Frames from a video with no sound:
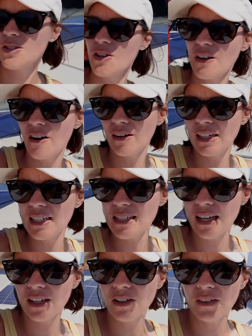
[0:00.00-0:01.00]
so far at least,
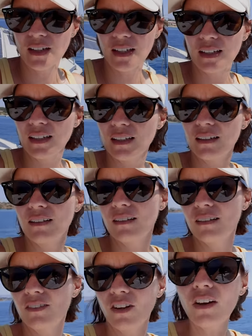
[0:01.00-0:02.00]
anchoring
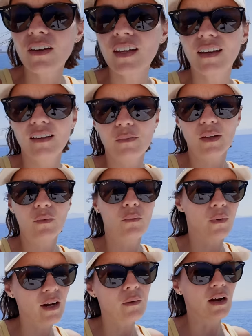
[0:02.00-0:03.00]
in Turkey has been
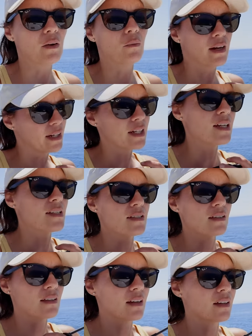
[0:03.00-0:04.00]
way
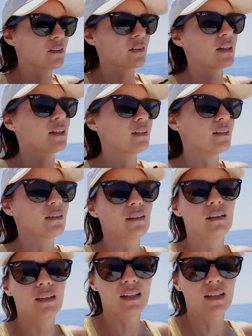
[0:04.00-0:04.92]
easier than anchoring in